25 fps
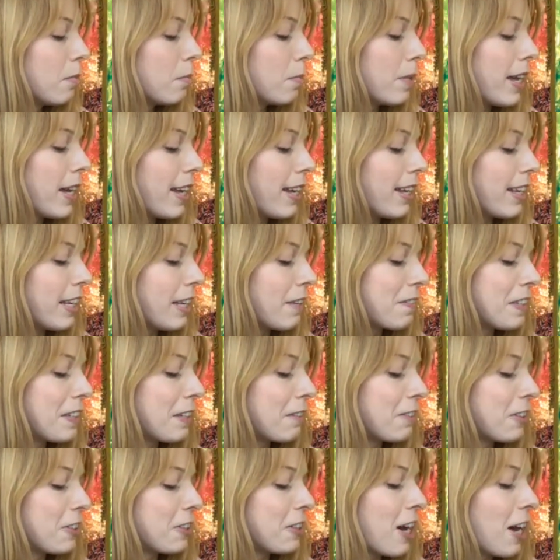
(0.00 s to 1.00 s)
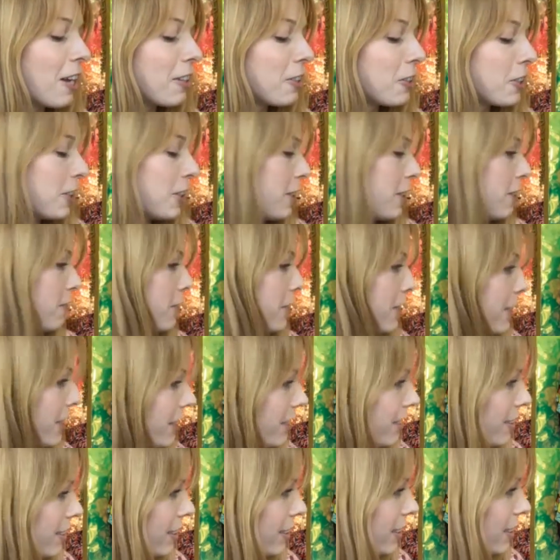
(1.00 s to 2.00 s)
But even if you're not sure if you're
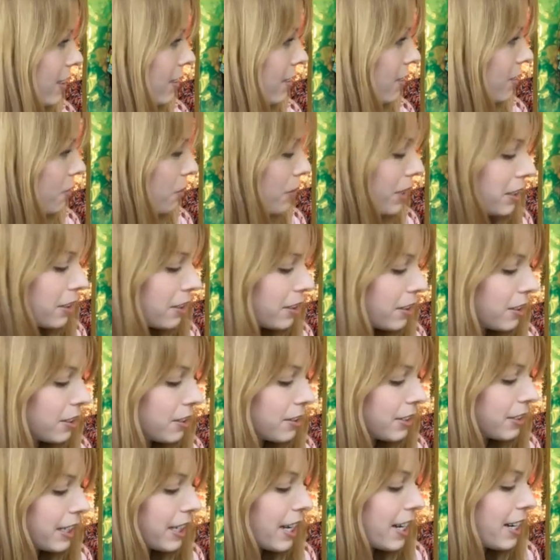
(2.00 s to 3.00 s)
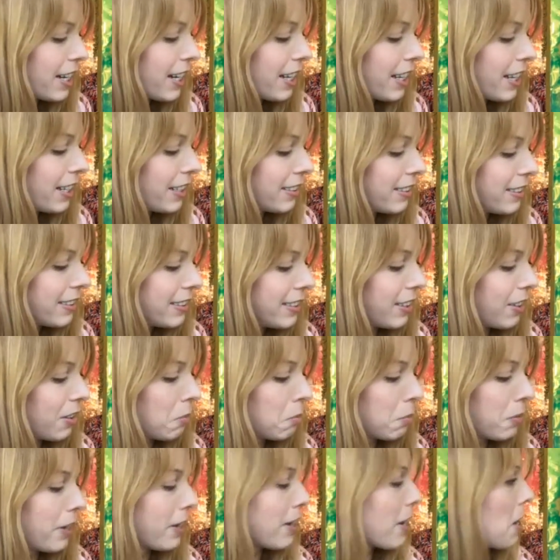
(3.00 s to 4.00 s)
into what you're creating, still
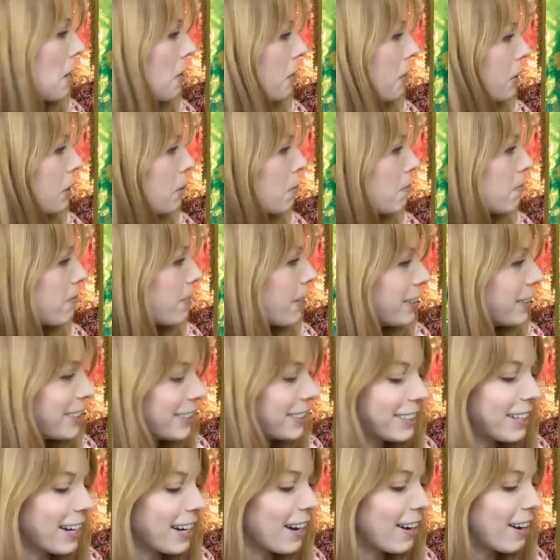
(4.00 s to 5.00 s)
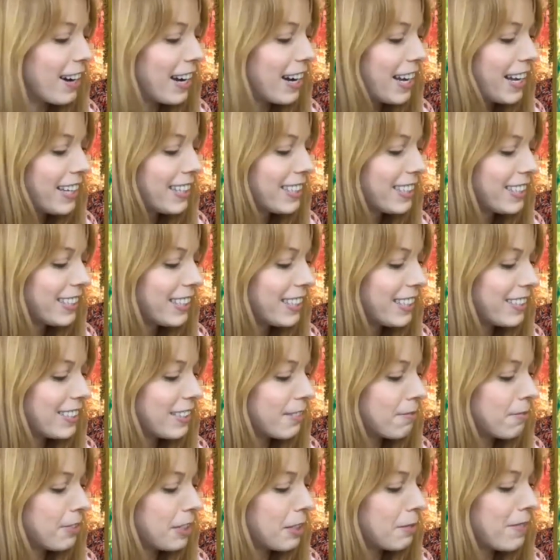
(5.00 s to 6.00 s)
in breakout group, fun to share it, get
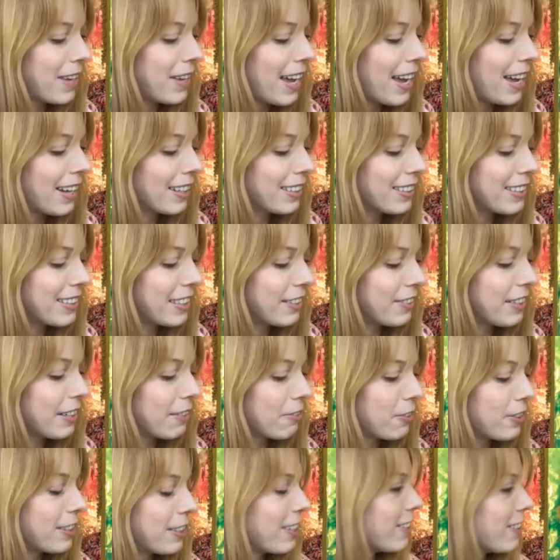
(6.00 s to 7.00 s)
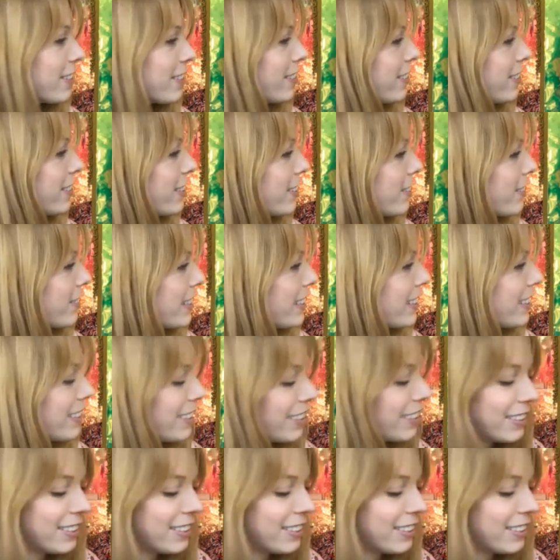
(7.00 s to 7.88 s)
some feedback, see what everyone else is doing.